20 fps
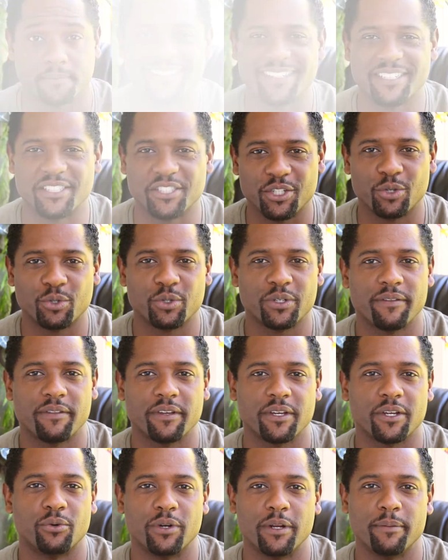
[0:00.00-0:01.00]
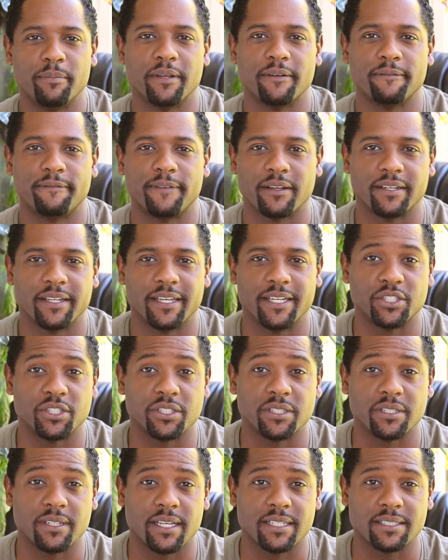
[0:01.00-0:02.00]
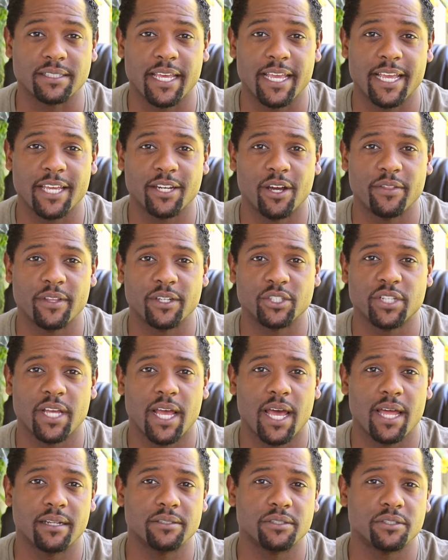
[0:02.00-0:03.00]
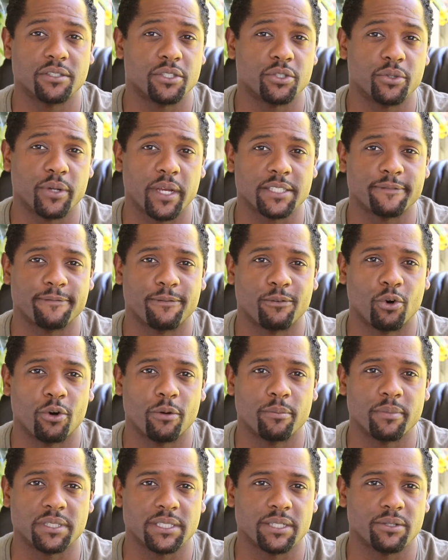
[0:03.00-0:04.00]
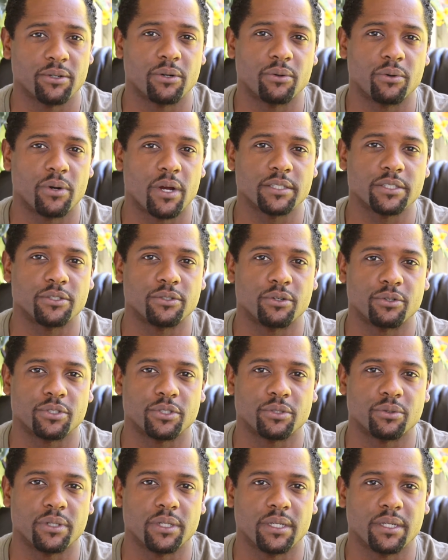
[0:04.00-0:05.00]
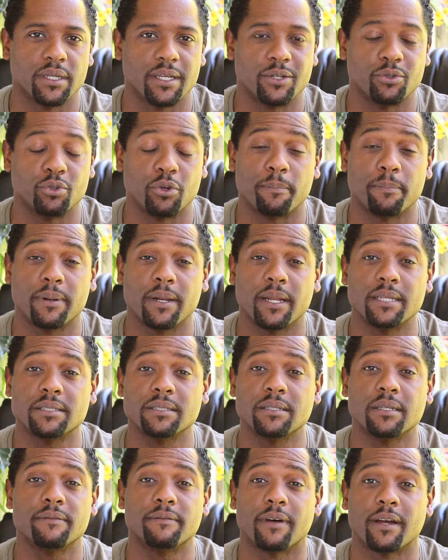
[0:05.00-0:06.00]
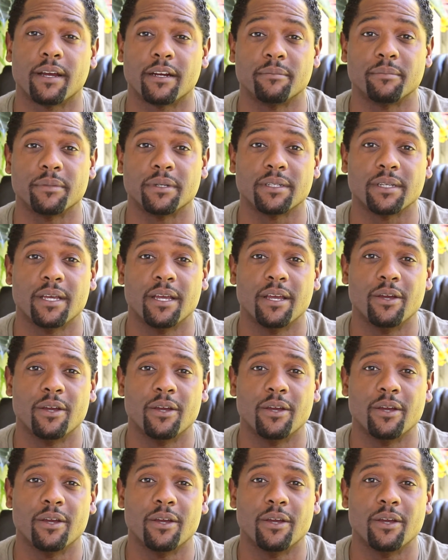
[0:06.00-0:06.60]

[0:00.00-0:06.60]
The Children of the Caribbean Foundation has taken on the challenge to transform the Cyril Nursery into a pleasant environment